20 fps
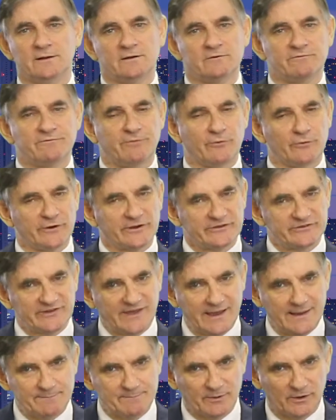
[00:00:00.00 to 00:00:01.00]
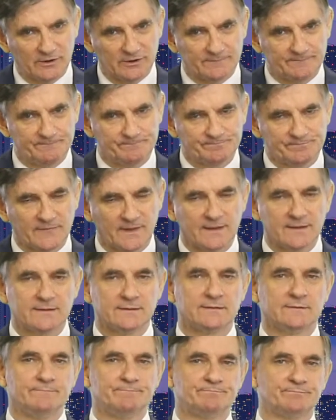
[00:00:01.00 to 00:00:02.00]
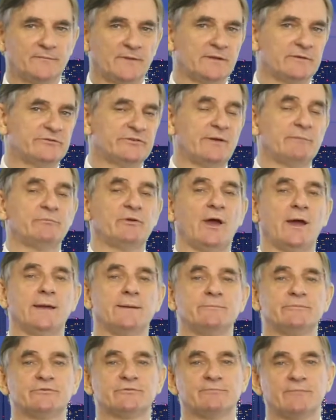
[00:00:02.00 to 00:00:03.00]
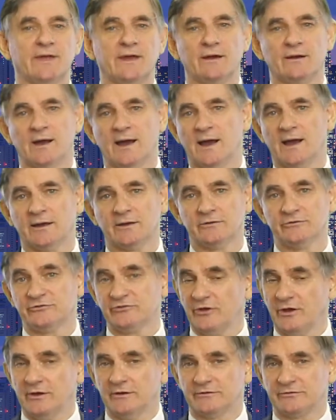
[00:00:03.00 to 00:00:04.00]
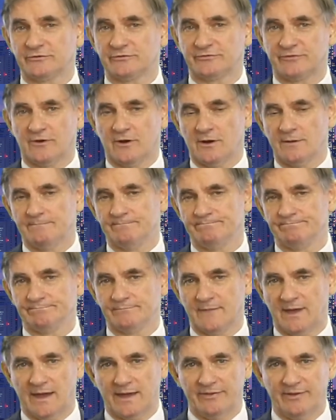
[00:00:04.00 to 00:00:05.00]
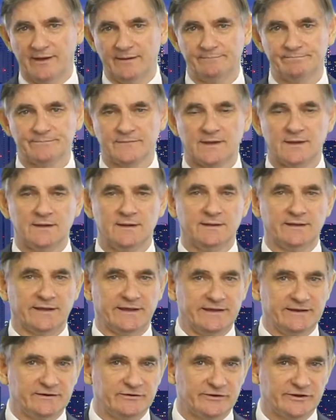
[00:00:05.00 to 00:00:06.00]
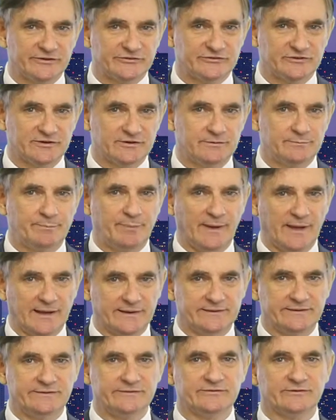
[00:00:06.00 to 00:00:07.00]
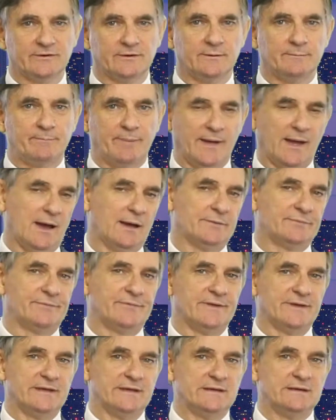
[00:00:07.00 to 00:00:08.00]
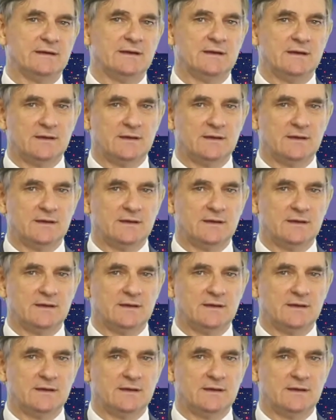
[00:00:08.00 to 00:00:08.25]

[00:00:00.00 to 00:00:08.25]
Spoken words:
For example, sometimes there are concerns from other interested parties about the